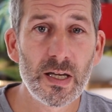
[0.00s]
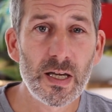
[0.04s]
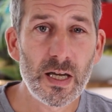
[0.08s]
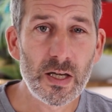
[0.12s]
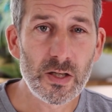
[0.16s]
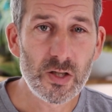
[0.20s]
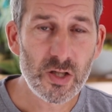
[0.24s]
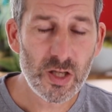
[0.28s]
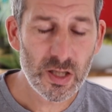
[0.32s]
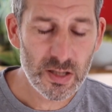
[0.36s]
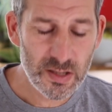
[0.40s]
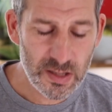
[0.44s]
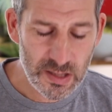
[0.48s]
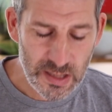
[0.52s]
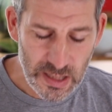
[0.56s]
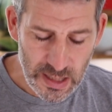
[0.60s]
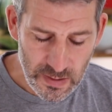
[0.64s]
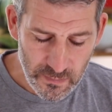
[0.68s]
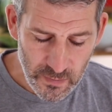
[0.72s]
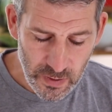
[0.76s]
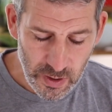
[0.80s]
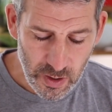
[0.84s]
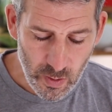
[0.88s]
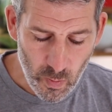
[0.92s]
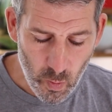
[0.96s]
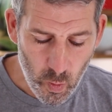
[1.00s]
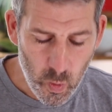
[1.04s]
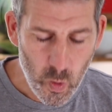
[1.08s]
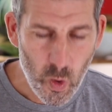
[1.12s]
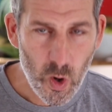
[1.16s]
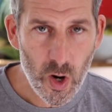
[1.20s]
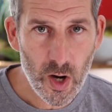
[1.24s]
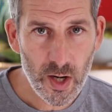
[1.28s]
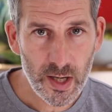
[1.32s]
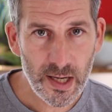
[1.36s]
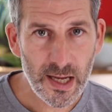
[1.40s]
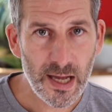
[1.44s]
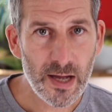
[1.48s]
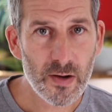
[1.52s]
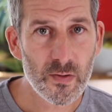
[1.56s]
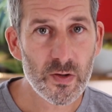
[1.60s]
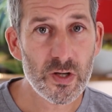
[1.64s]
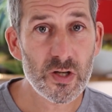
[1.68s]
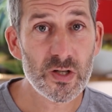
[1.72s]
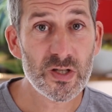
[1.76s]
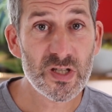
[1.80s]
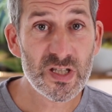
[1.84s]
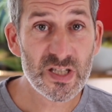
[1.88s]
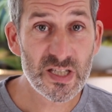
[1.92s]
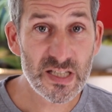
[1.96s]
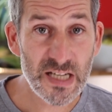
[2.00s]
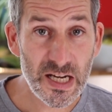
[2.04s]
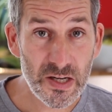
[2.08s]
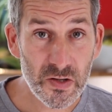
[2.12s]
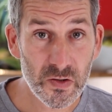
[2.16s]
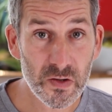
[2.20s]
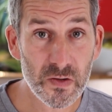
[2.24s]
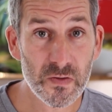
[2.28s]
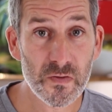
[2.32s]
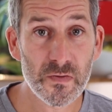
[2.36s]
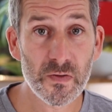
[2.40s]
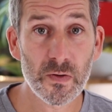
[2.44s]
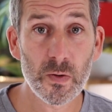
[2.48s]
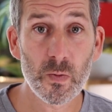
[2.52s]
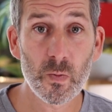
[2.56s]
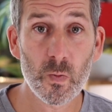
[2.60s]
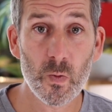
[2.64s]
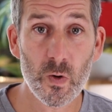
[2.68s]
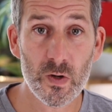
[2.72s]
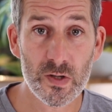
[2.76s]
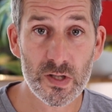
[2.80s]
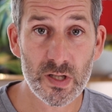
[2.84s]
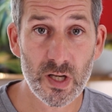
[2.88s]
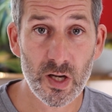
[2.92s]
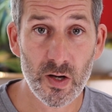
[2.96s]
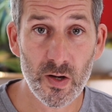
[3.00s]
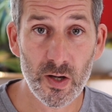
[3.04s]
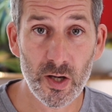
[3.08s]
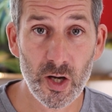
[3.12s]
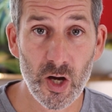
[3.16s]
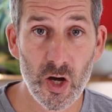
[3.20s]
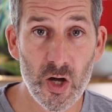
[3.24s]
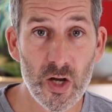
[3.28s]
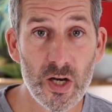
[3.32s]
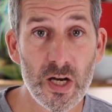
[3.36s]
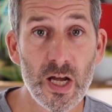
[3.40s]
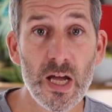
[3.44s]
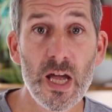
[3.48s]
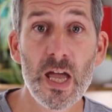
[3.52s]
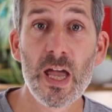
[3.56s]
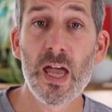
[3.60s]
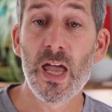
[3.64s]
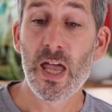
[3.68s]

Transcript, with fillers: and just see if you can work out yourself what's going on